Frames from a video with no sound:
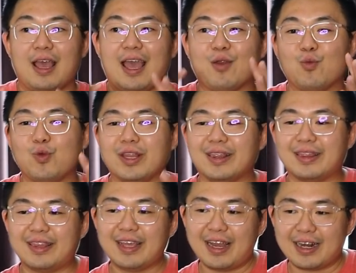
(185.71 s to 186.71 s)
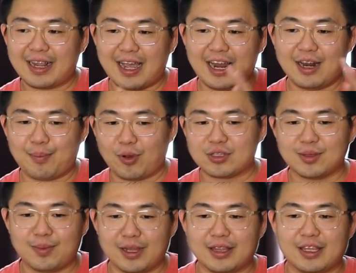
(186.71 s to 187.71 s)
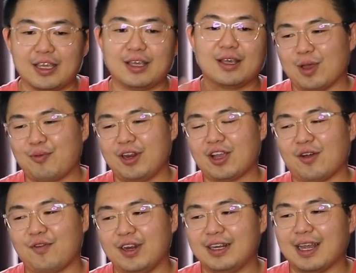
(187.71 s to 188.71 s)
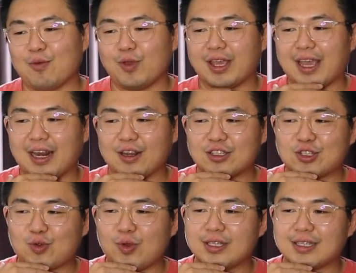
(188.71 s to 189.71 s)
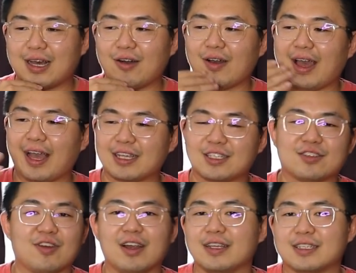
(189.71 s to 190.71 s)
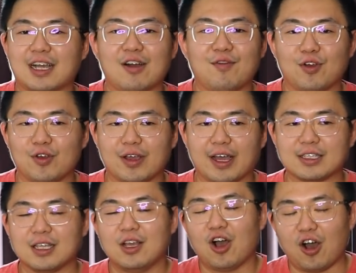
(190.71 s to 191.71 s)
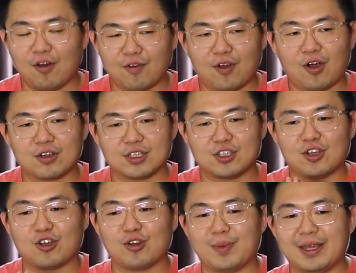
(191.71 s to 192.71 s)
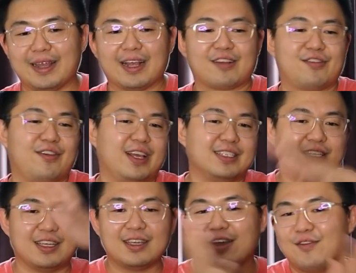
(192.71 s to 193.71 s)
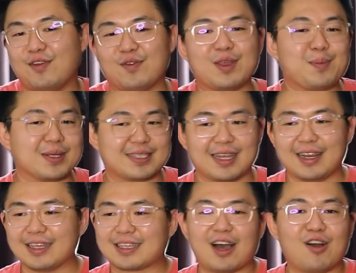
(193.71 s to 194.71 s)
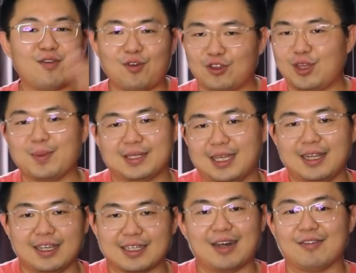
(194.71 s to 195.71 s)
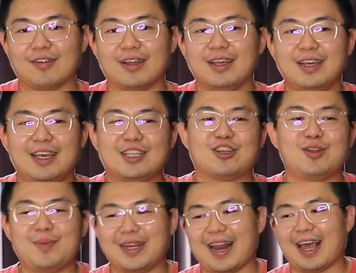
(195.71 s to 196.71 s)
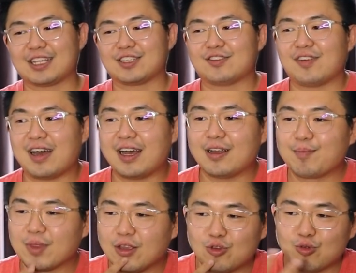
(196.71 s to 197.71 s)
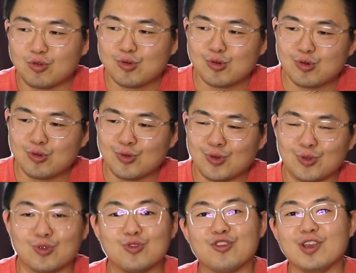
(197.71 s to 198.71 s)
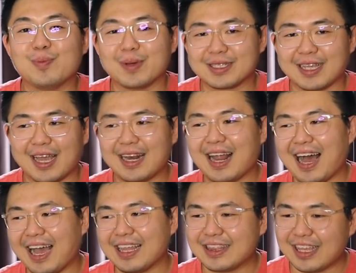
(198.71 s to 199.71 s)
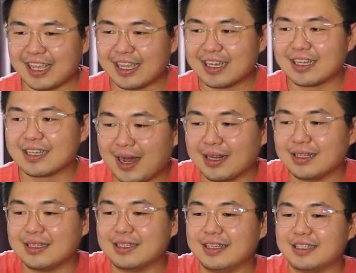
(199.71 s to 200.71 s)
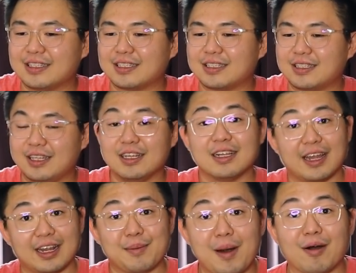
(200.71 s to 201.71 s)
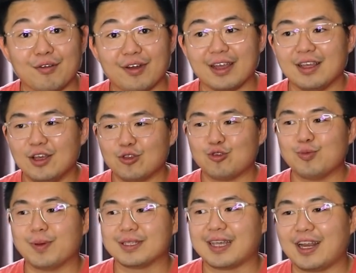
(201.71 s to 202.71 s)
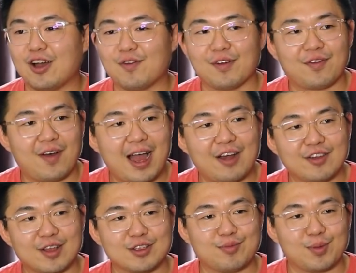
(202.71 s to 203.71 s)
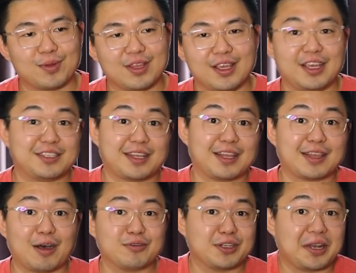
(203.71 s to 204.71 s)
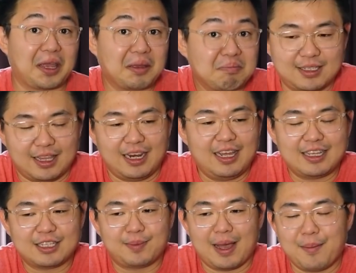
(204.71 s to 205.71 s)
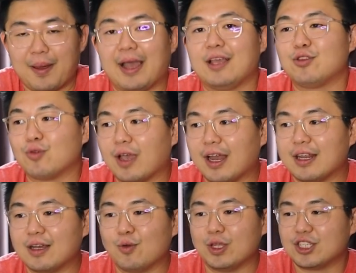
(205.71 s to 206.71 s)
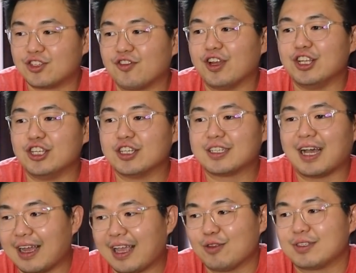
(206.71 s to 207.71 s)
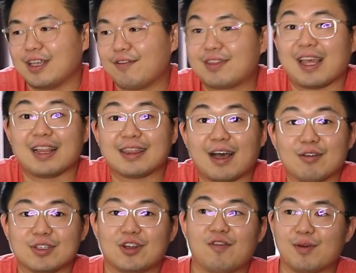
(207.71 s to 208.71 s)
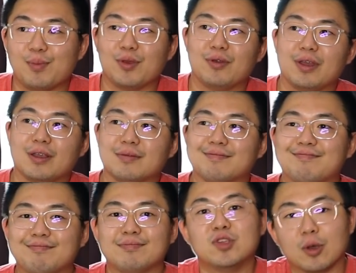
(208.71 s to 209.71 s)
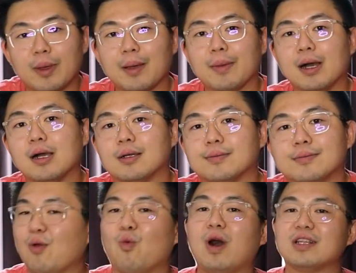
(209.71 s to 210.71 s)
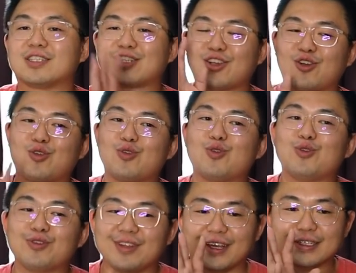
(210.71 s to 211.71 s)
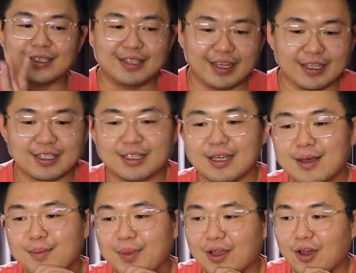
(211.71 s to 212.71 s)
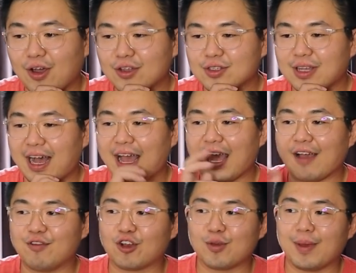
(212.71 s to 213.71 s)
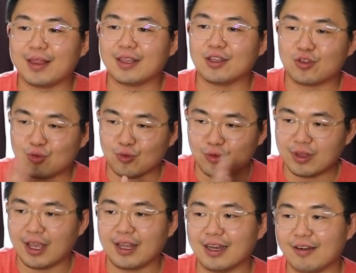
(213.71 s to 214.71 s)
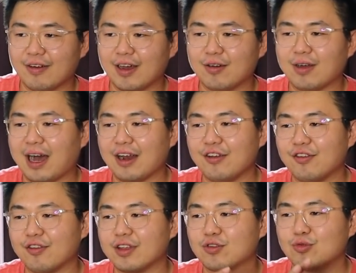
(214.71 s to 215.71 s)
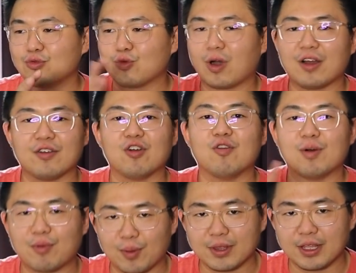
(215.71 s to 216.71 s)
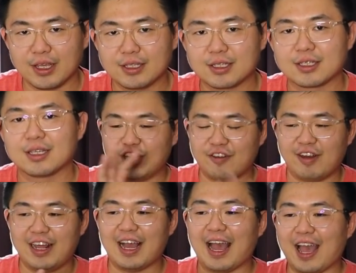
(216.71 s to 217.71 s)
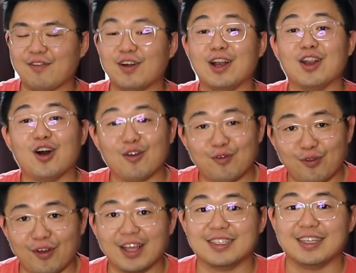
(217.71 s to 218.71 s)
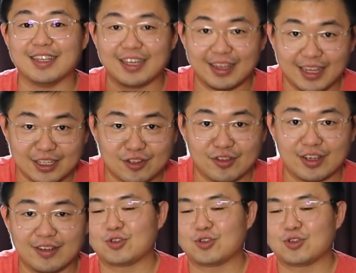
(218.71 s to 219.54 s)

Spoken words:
And with that kind of possibility, we are pretty confident that we can squeeze out extra discount for you guys. Of course, it's not going to be that crazy 50% discount, 40% discount, right? It's going to be that extra 2 to 3%, I think, but it's still an amount, right? 2% of a 500,000 property is 10,000 eh. Suddenly, just by buying together with strangers, I get to save 10,000 off a building. Not bad, ma. And what's cool is this. Because I have documented to date around 100 to 200 over properties, generally I have a lot of friends in the industry.